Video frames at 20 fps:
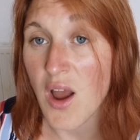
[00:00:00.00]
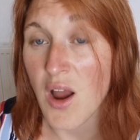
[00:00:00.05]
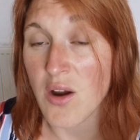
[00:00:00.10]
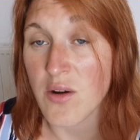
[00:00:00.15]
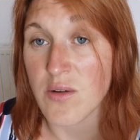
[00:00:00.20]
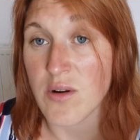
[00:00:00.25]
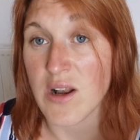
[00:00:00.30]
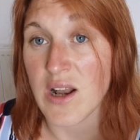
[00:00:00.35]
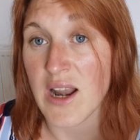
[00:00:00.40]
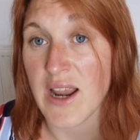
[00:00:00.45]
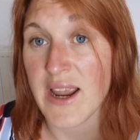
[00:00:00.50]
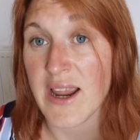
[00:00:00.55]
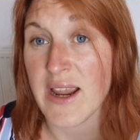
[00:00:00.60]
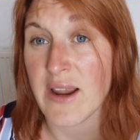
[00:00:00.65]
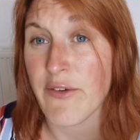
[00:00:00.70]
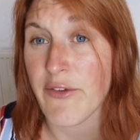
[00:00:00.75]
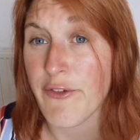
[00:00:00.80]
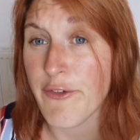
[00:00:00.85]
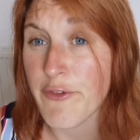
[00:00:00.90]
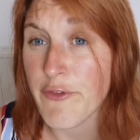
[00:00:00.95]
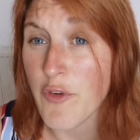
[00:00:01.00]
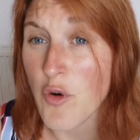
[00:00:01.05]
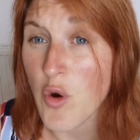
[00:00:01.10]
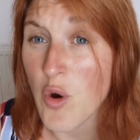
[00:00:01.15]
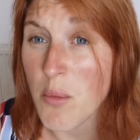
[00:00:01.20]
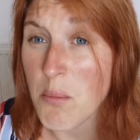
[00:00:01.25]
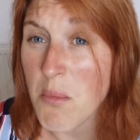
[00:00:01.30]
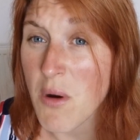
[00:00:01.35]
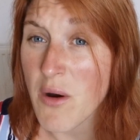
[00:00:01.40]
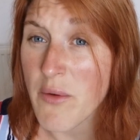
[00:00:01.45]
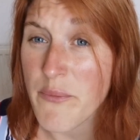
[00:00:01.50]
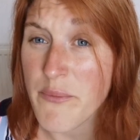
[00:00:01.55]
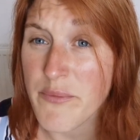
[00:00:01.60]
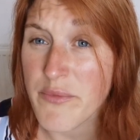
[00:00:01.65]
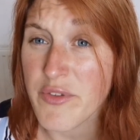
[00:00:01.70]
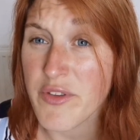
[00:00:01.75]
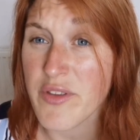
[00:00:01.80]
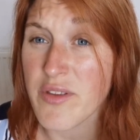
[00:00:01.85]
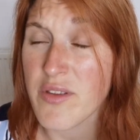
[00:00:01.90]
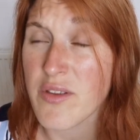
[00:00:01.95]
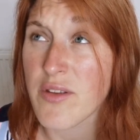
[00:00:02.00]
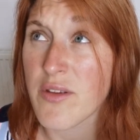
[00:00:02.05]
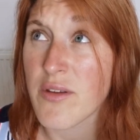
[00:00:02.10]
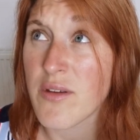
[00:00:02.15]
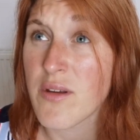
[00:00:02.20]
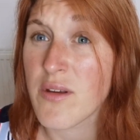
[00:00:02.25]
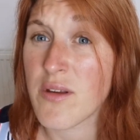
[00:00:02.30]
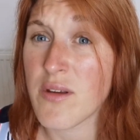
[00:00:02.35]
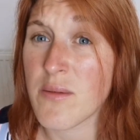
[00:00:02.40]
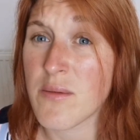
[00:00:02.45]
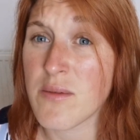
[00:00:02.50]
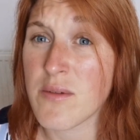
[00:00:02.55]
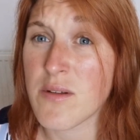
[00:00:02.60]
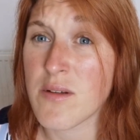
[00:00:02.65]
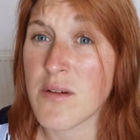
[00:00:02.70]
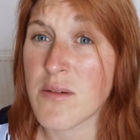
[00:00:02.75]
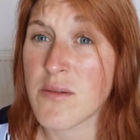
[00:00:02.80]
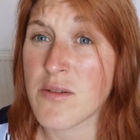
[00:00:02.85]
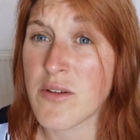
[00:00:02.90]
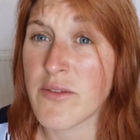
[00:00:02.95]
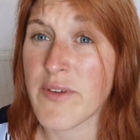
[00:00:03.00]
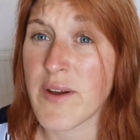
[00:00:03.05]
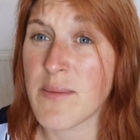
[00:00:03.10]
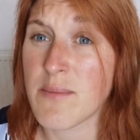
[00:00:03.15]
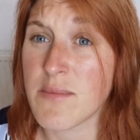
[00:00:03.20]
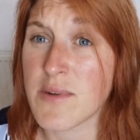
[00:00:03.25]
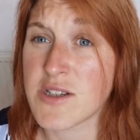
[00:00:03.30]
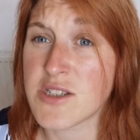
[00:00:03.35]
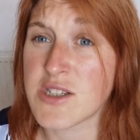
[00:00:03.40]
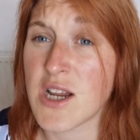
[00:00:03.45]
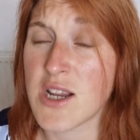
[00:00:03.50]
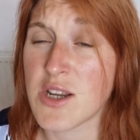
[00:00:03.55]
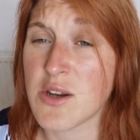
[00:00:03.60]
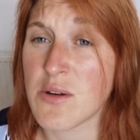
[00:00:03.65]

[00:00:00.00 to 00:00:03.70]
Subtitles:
only 4 months, November,